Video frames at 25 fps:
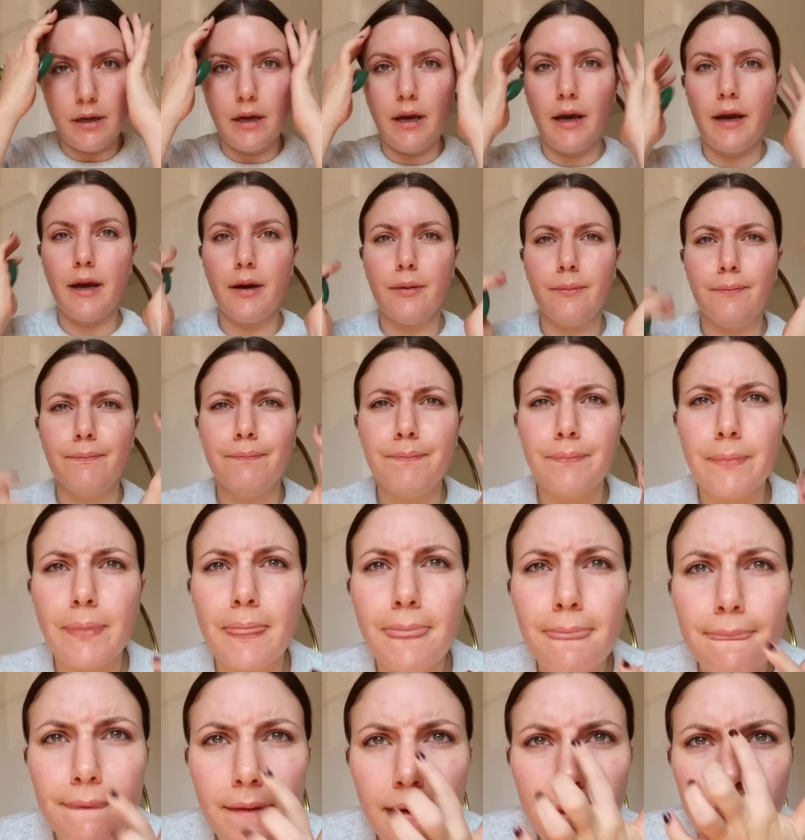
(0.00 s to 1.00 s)

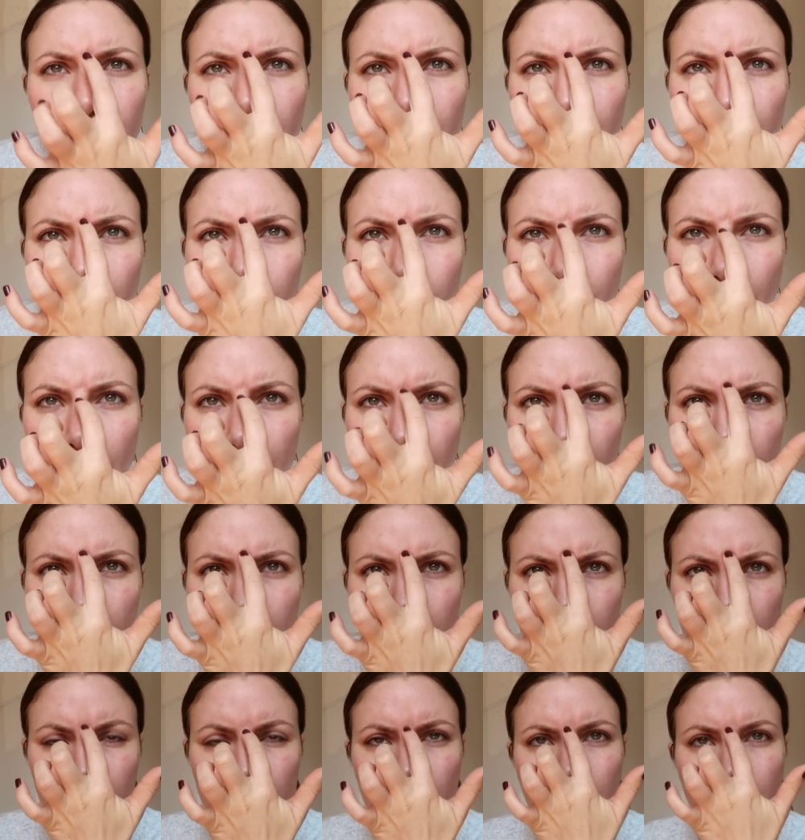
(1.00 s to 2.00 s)
then you might,
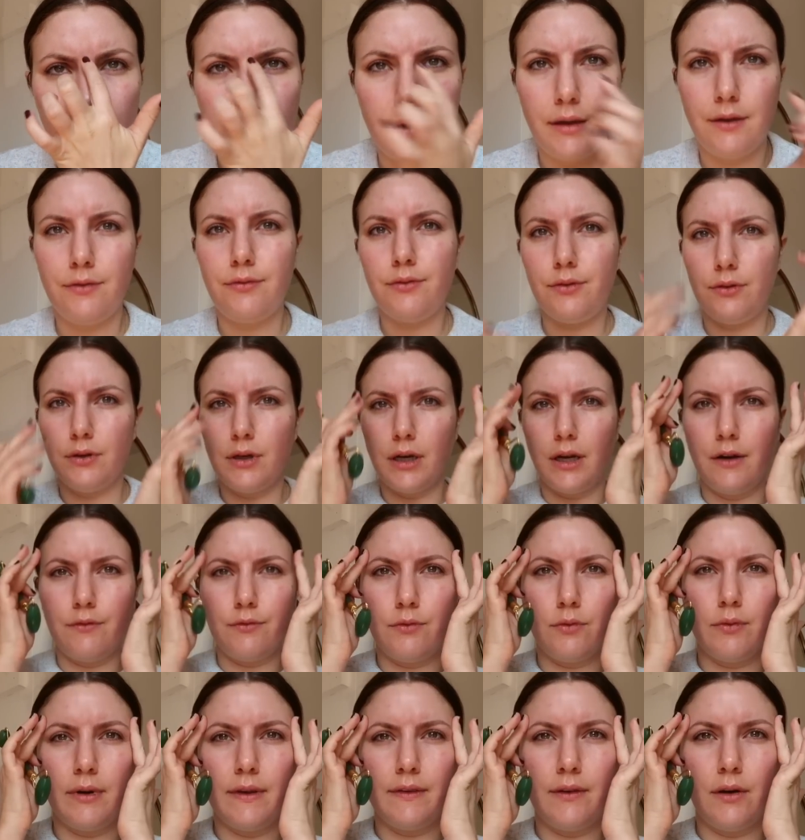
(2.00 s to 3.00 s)
if you kind
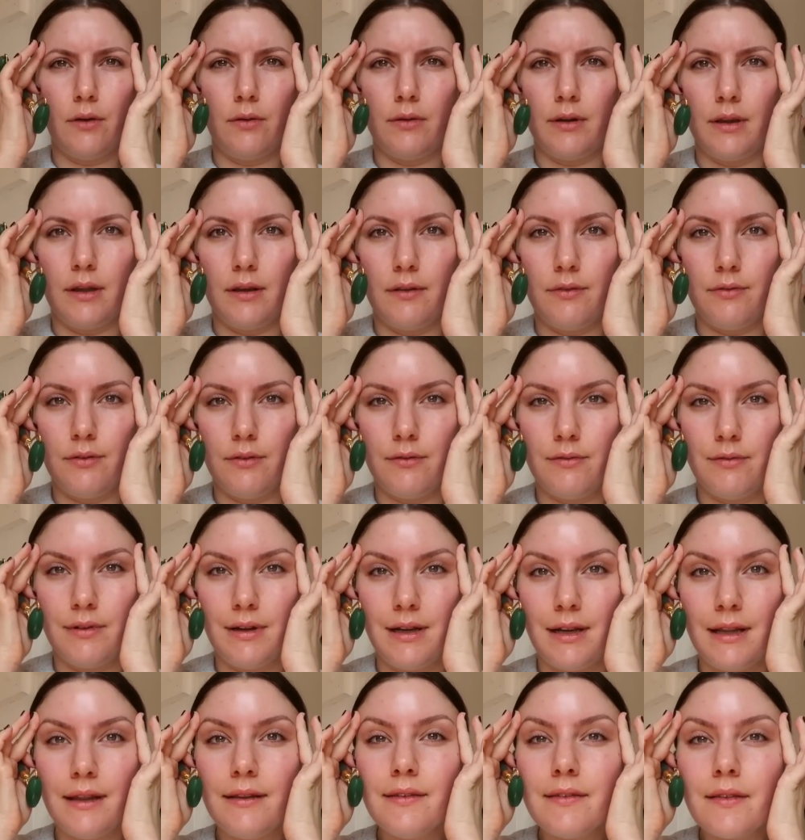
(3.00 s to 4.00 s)
of always hold it, if you
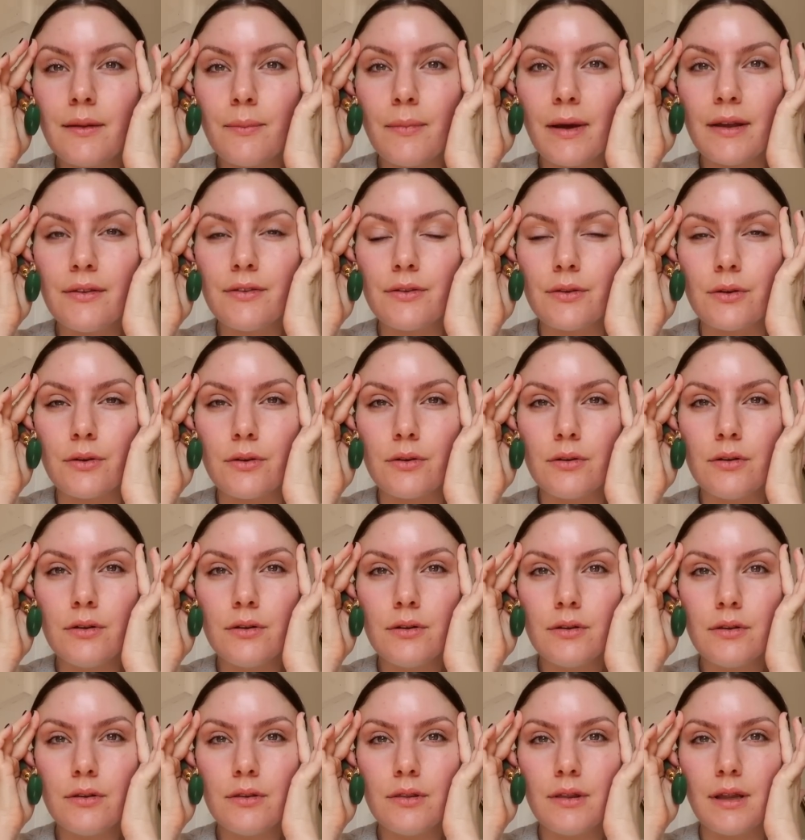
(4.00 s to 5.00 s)
release the muscle,
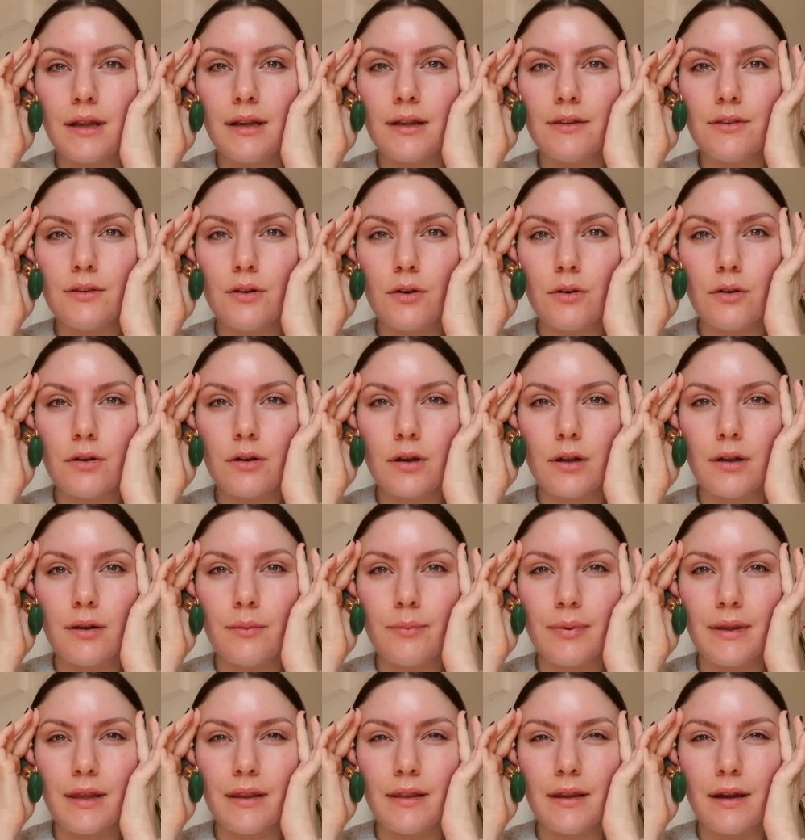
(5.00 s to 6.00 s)
then it's not going to
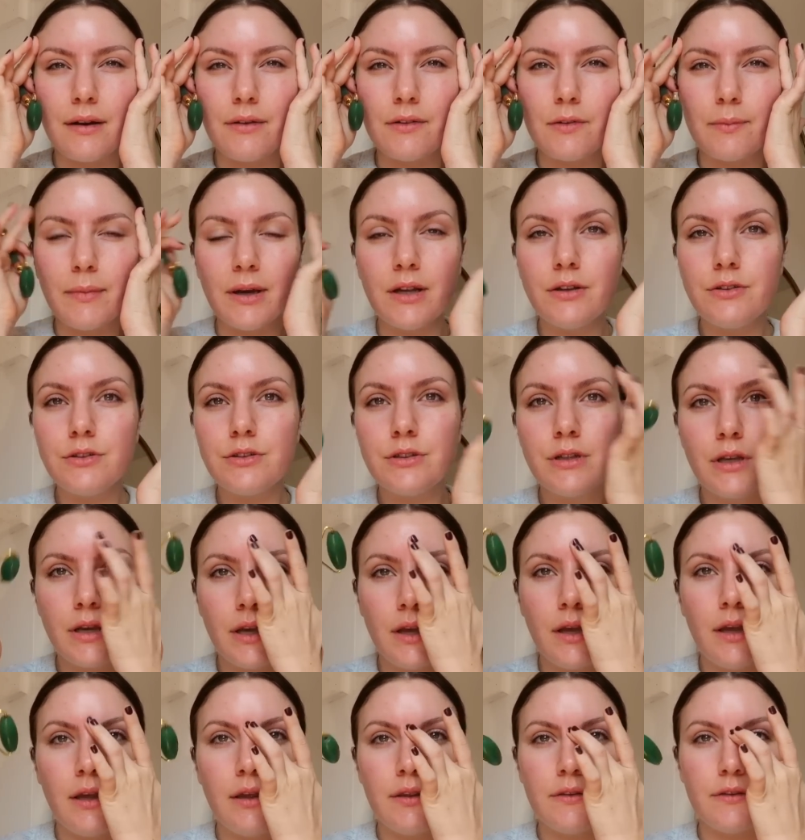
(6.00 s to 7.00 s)
be there as much.
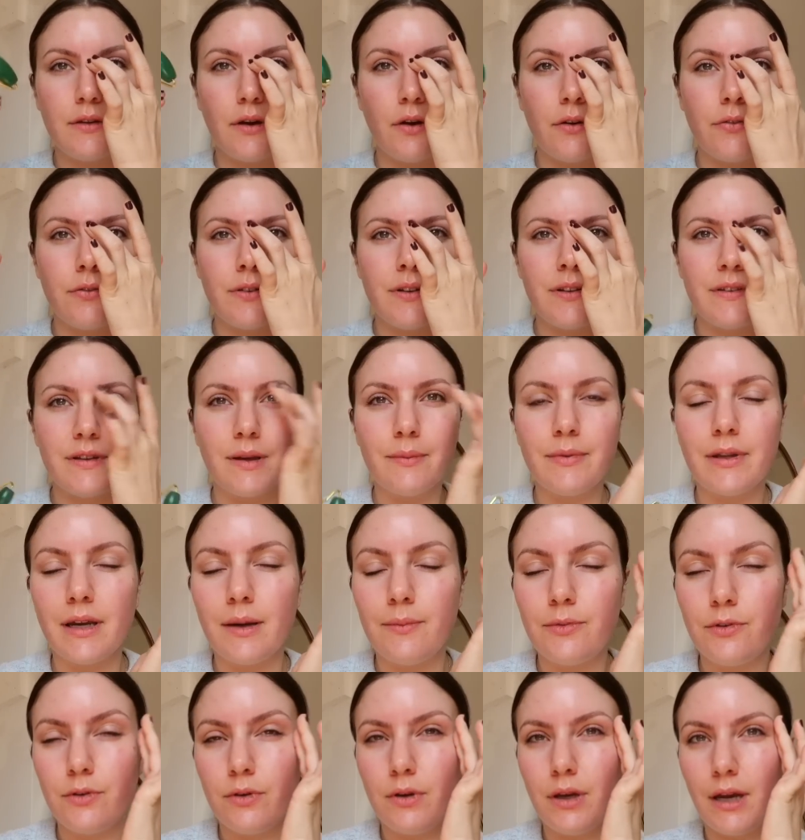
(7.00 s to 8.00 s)
So often,
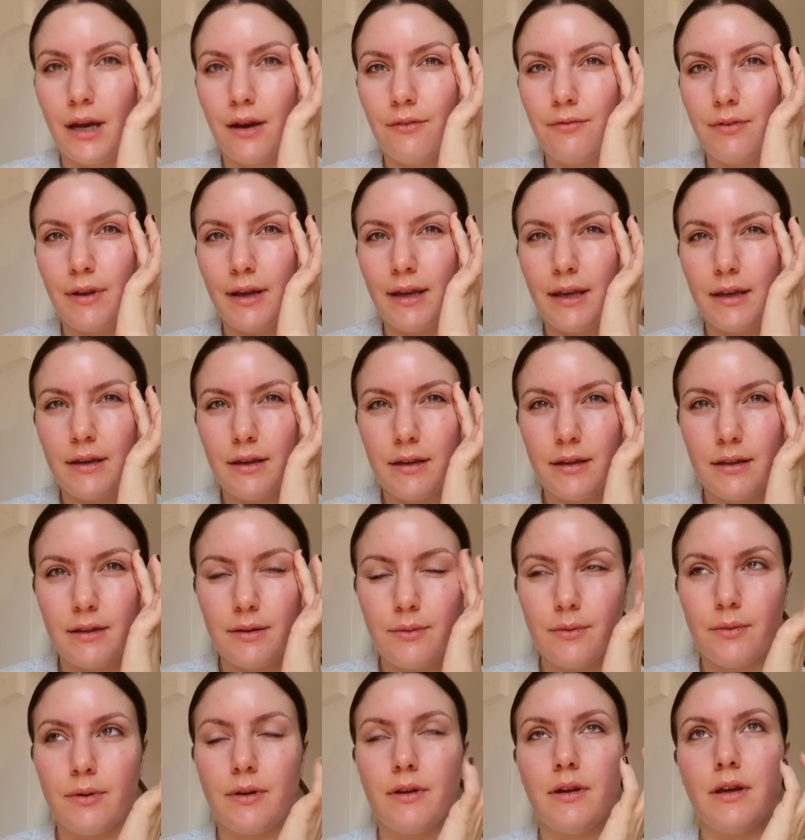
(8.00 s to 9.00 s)
sometimes you have like
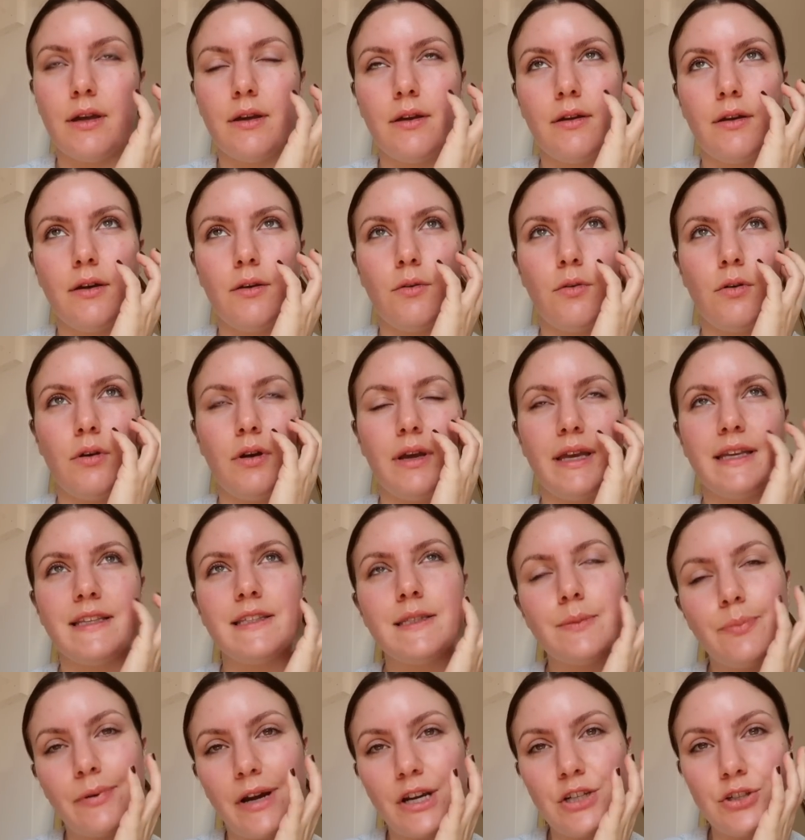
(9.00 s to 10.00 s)

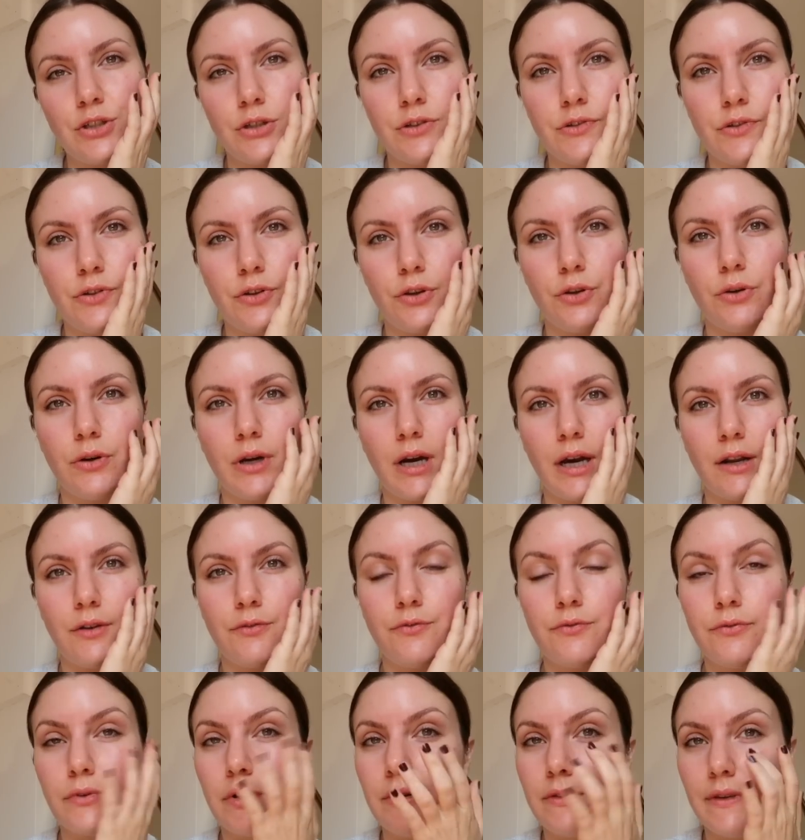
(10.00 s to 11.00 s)
expressions that you're kind
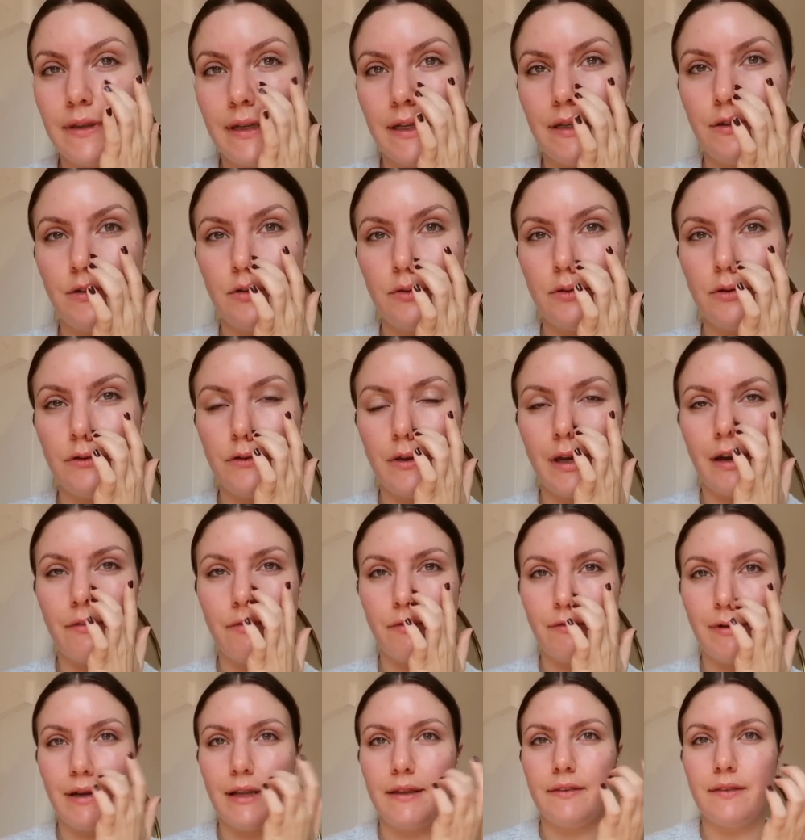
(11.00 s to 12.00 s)
of frozen into because you
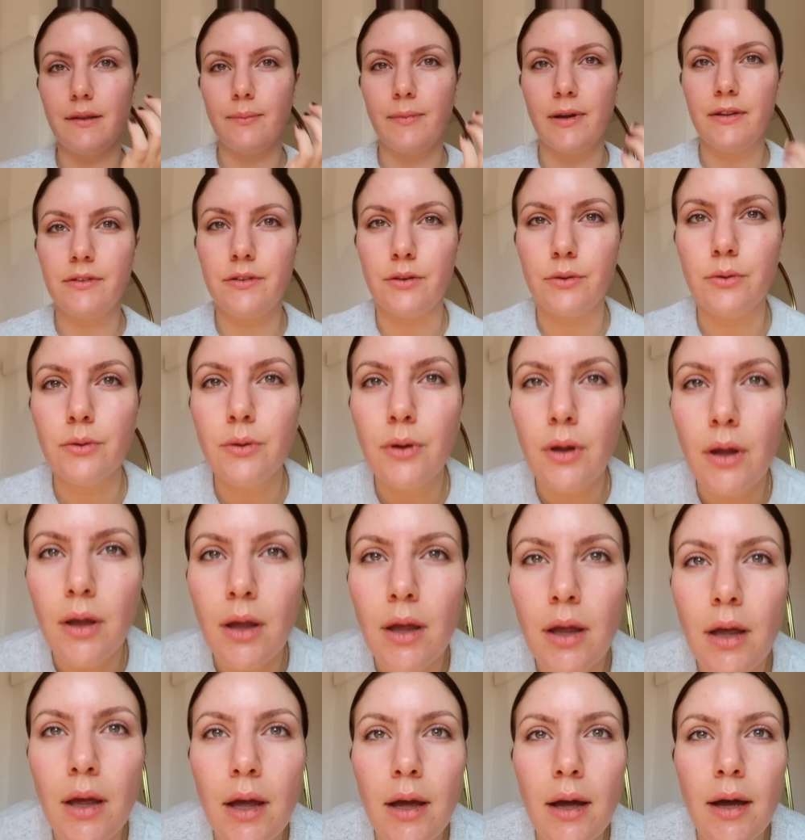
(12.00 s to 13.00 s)
haven't released the muscle.
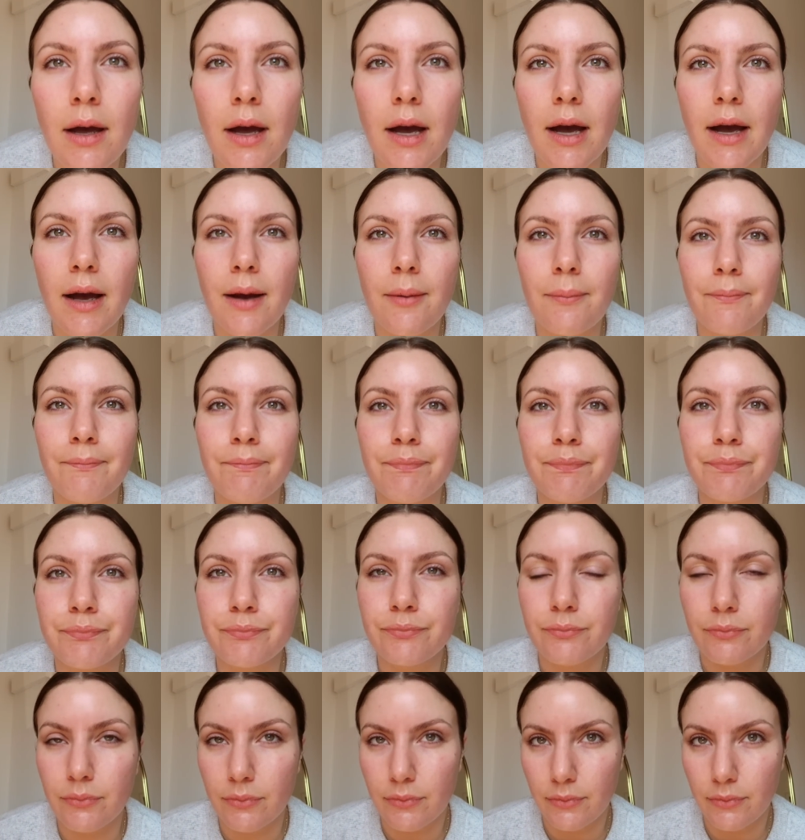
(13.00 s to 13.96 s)
And